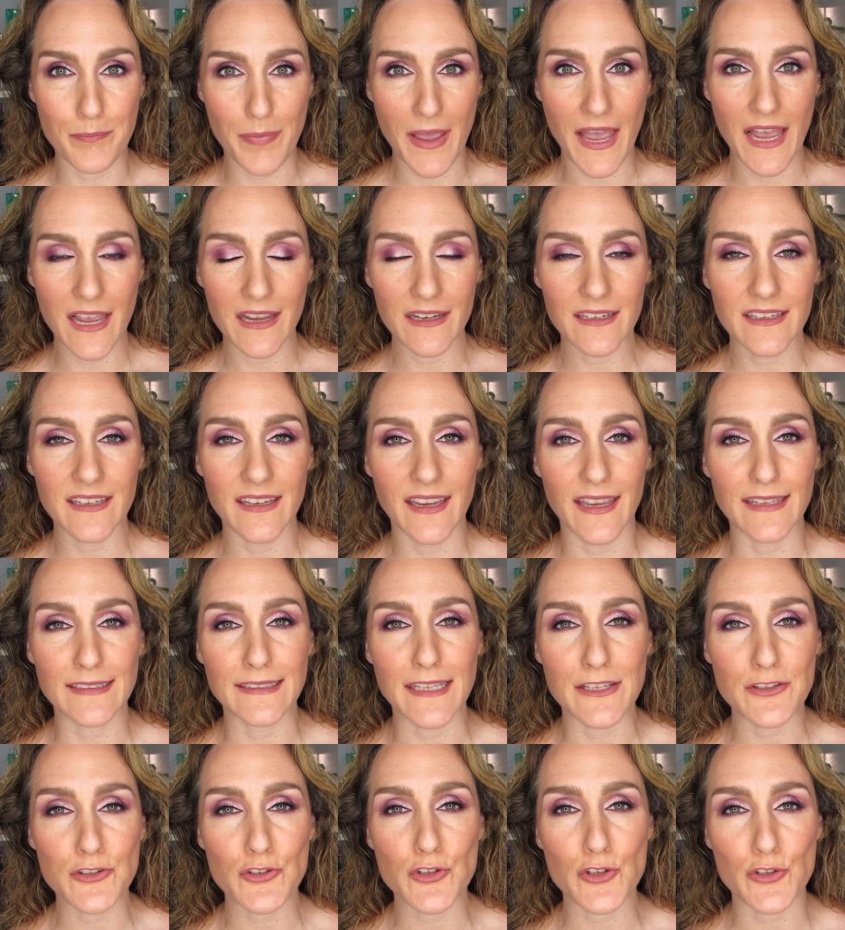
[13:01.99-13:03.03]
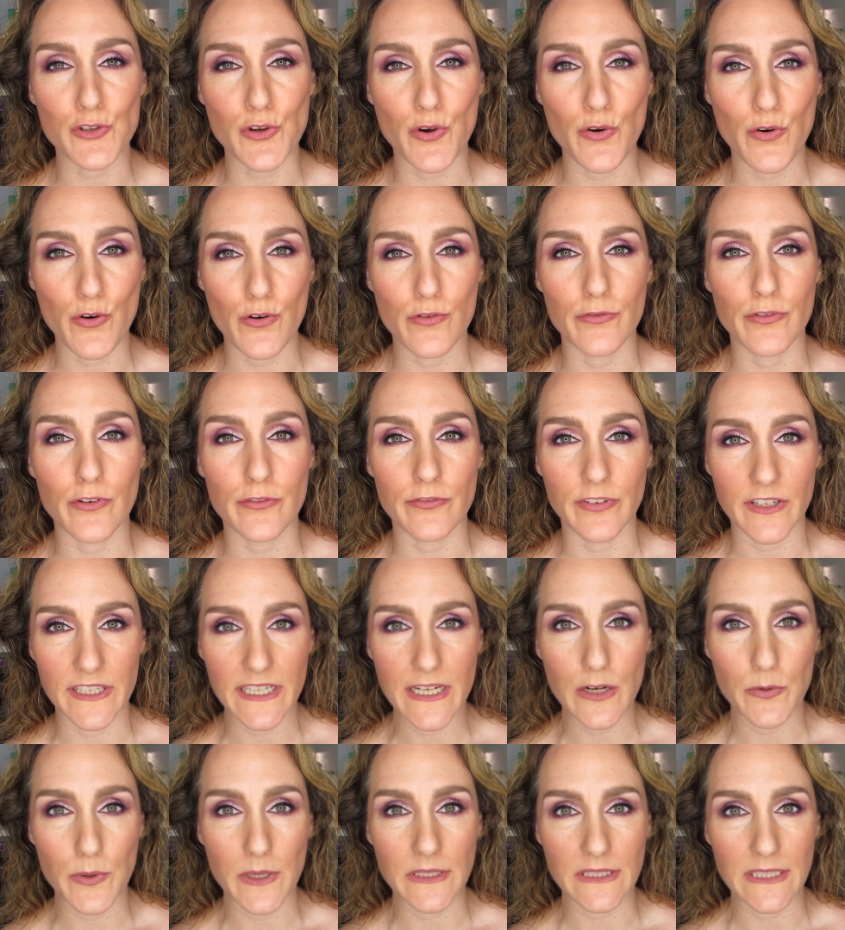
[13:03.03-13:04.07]
back, and let's just go over
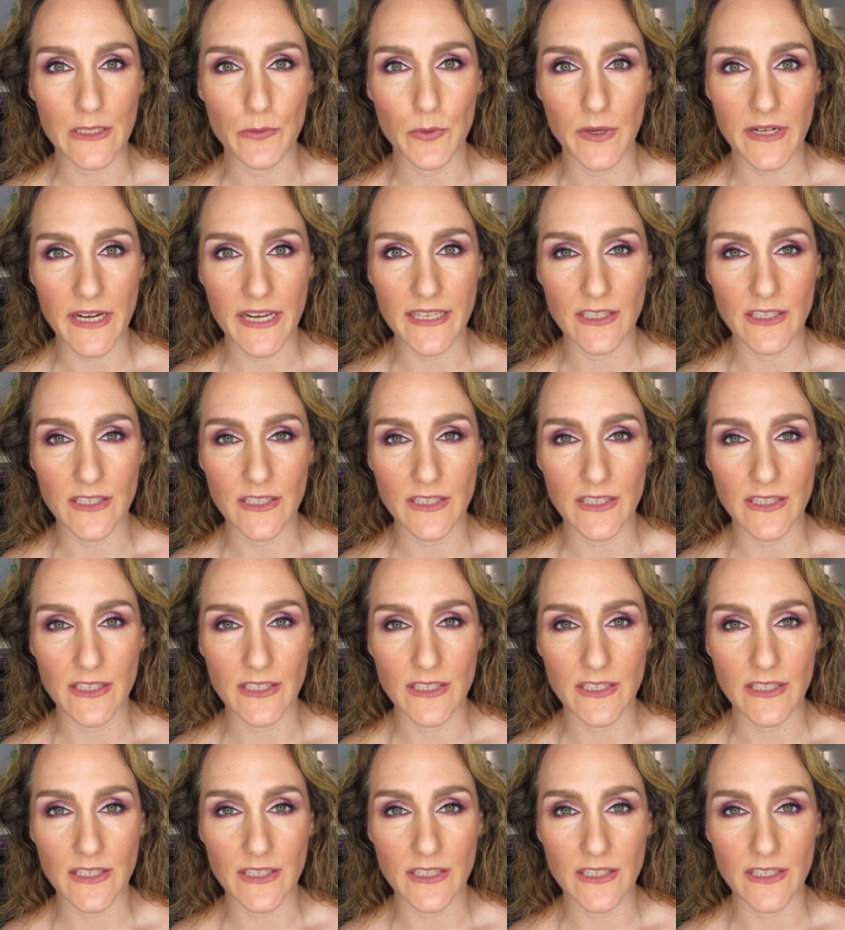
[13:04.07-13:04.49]
very quickly what I